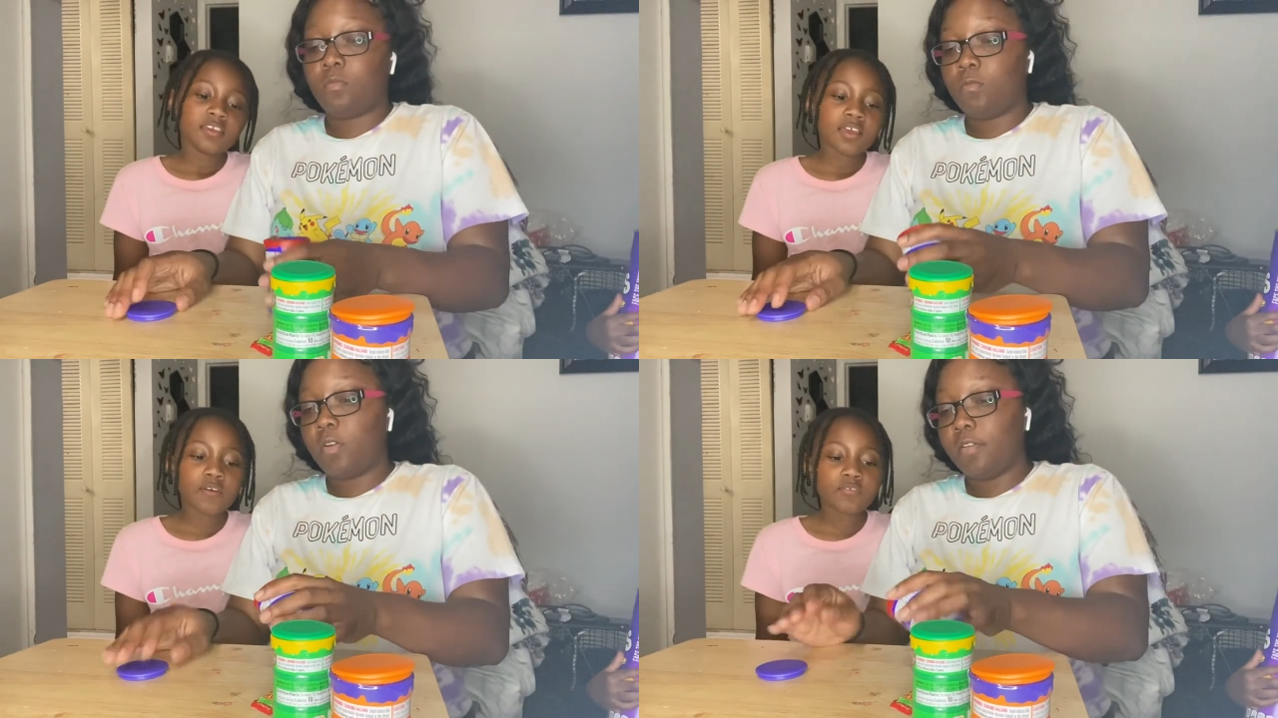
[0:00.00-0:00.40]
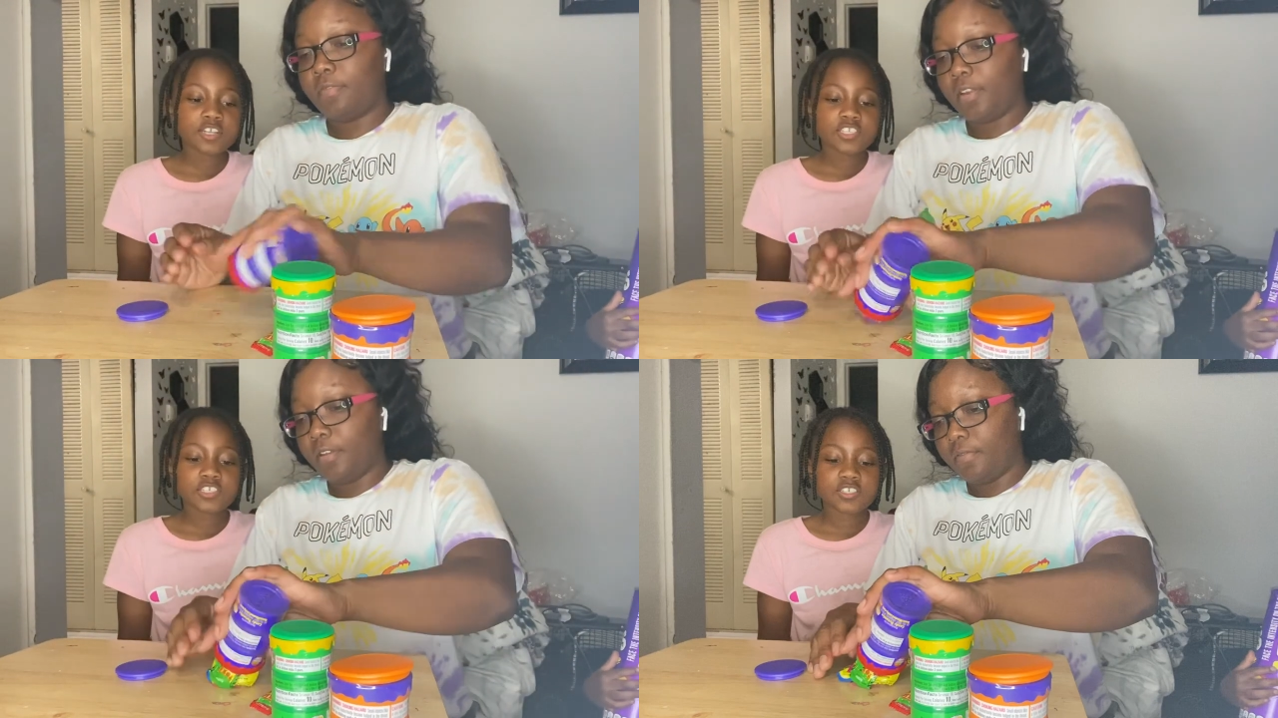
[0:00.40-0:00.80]
Speaker 1: what
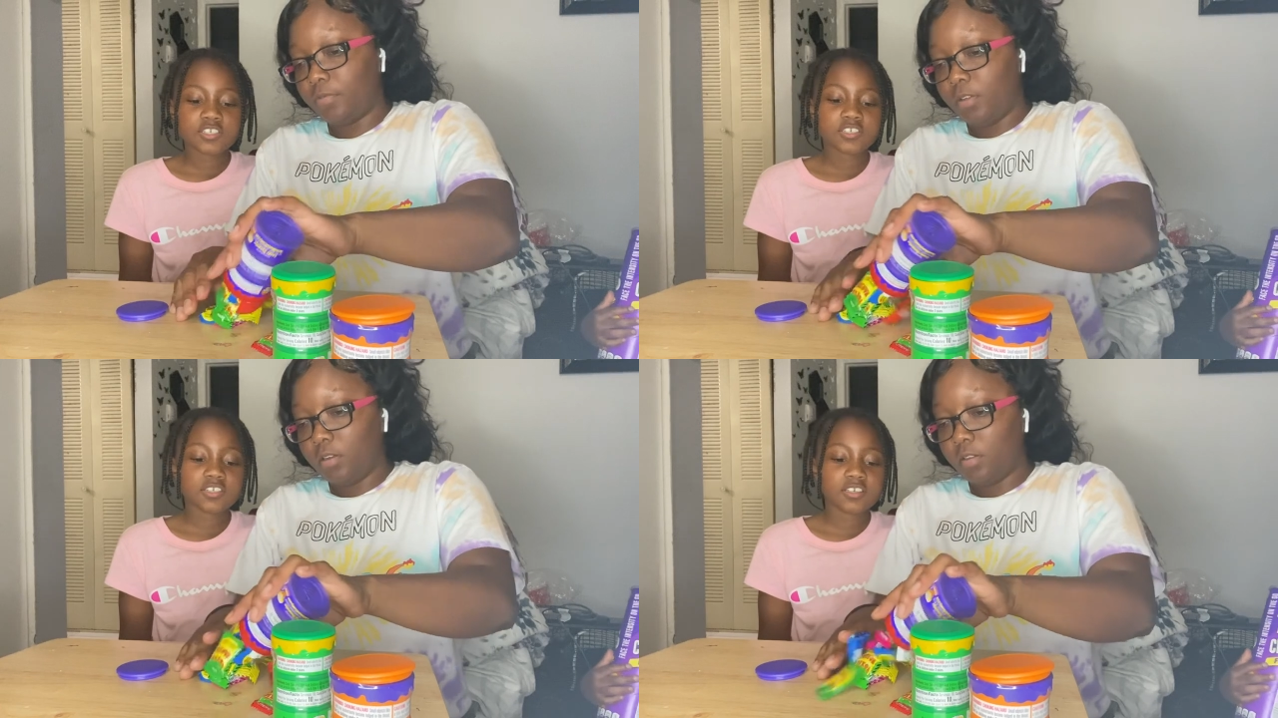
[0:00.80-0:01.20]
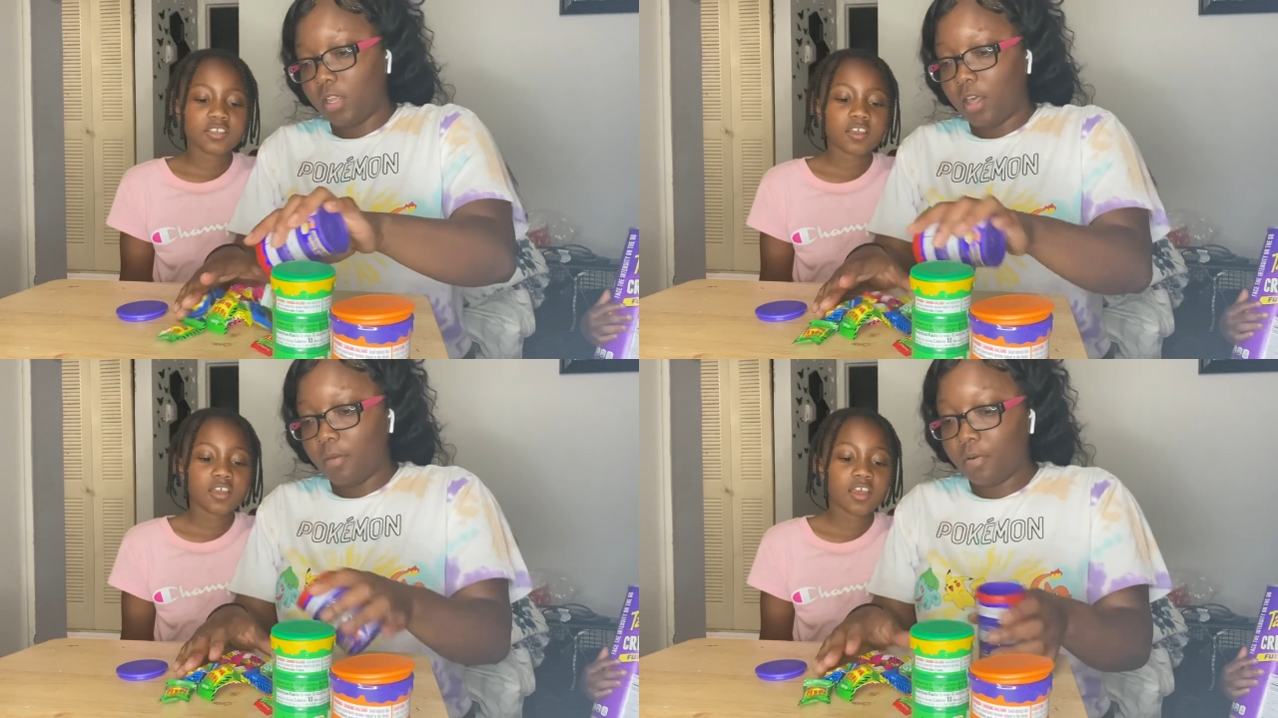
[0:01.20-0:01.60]
flavor we're gonna get
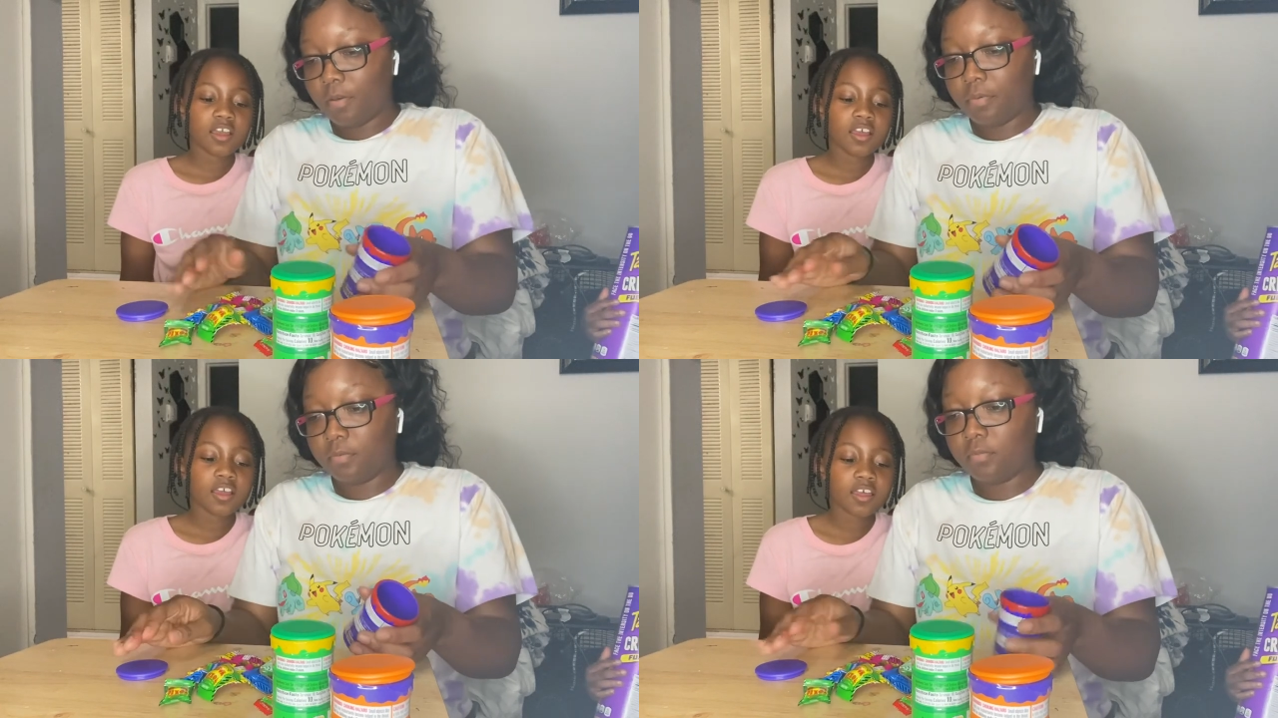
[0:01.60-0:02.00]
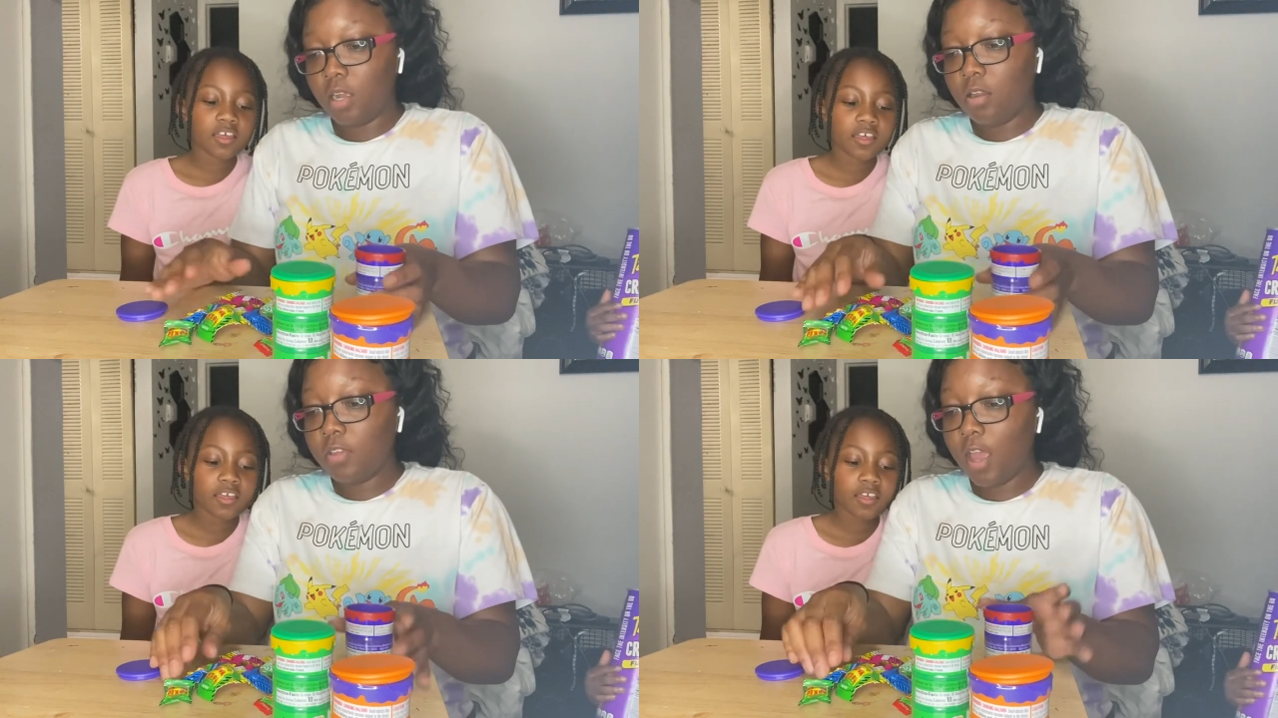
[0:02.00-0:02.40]
out of purple.
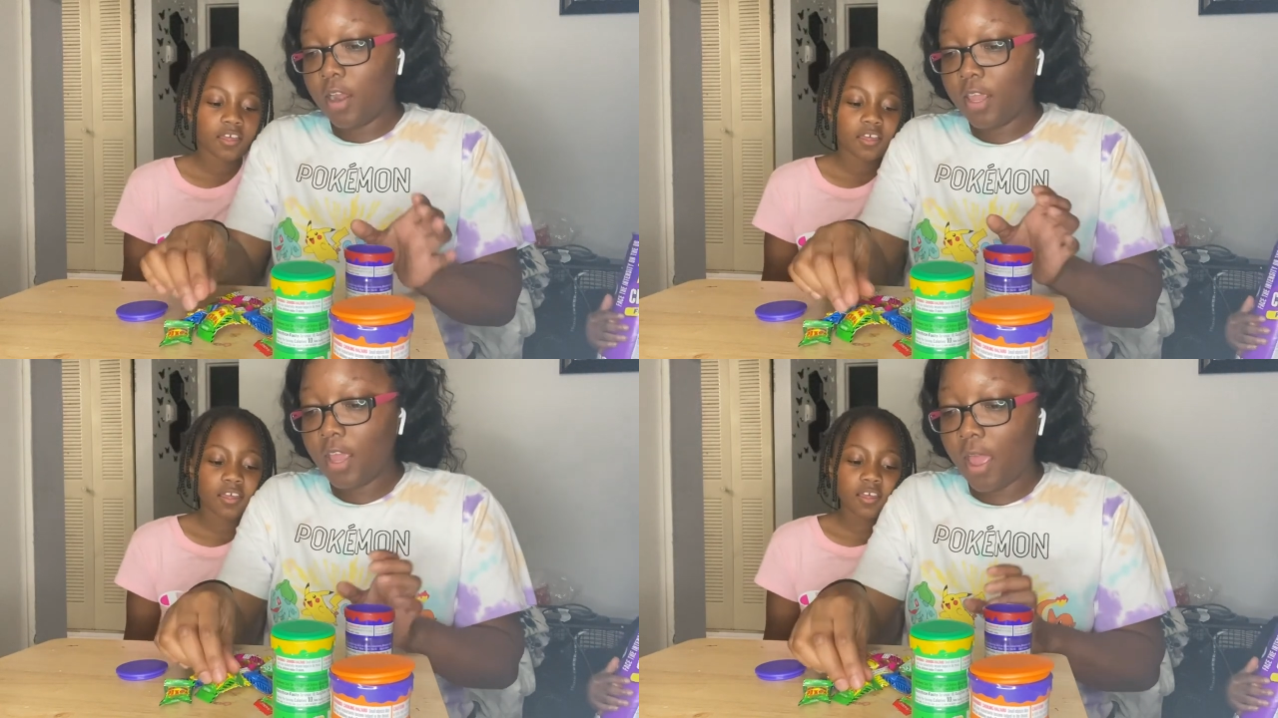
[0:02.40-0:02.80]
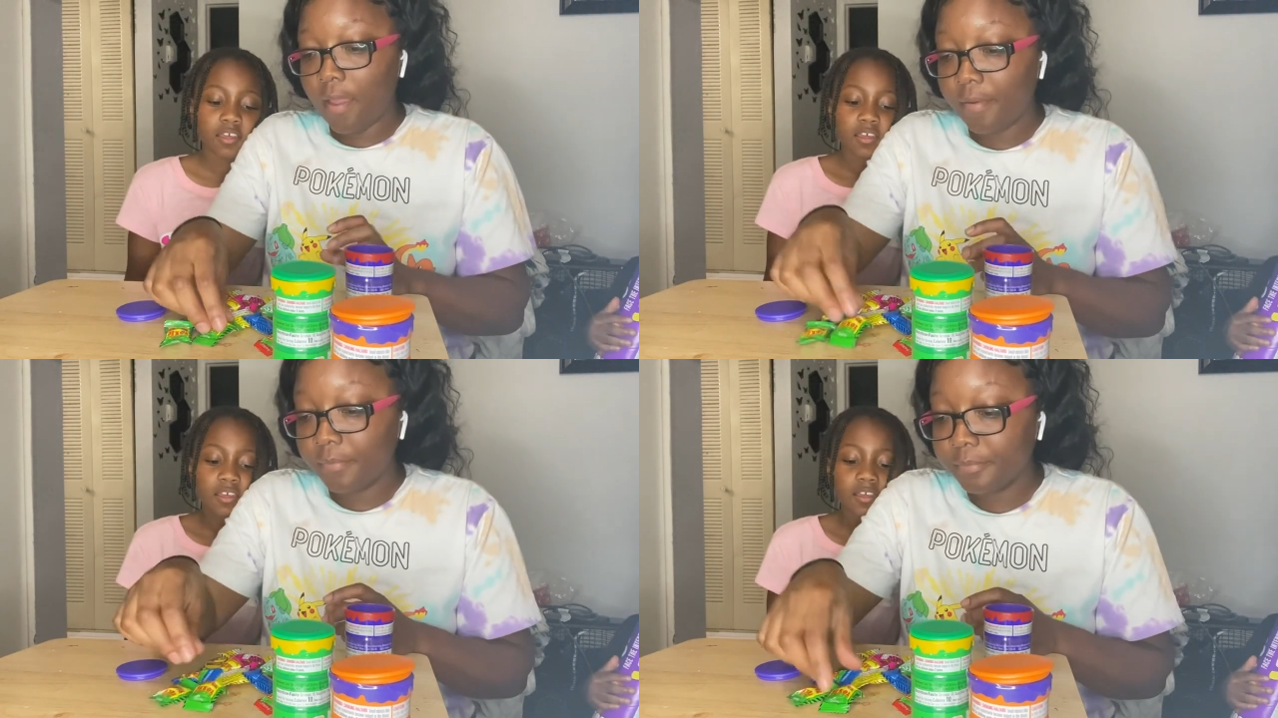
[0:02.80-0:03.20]
Oh, y'all, they
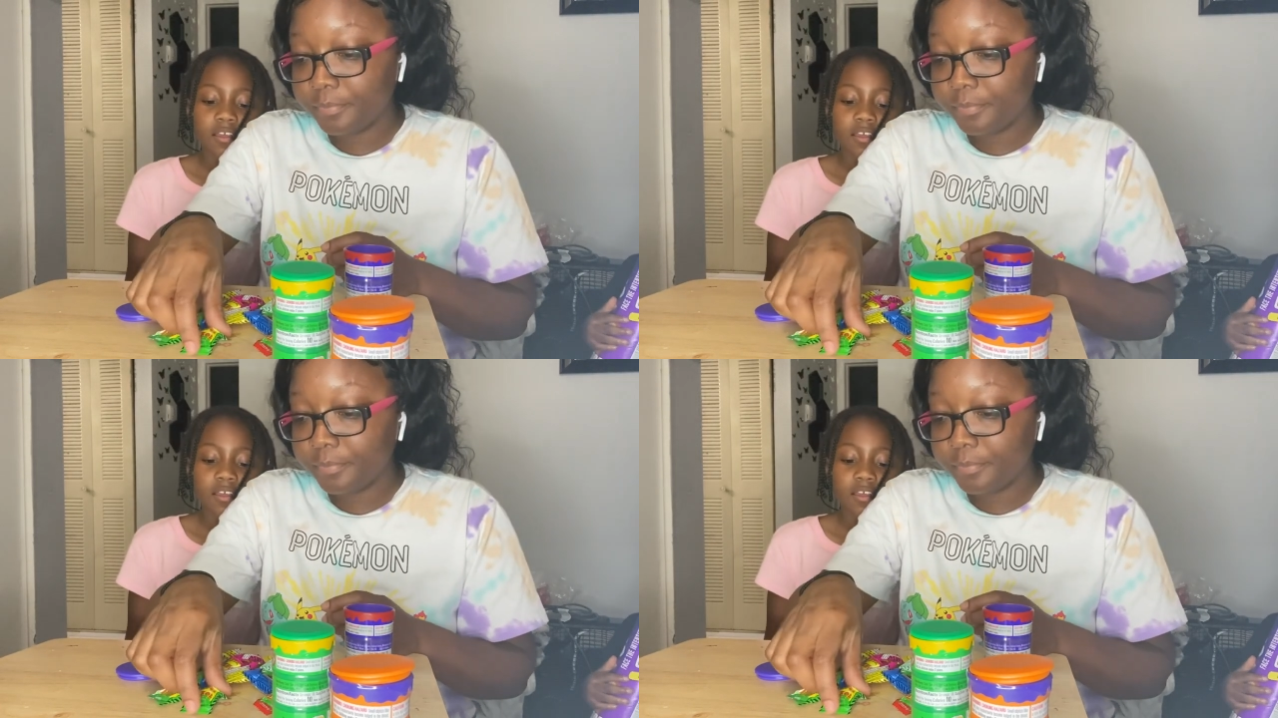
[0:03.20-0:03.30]
got.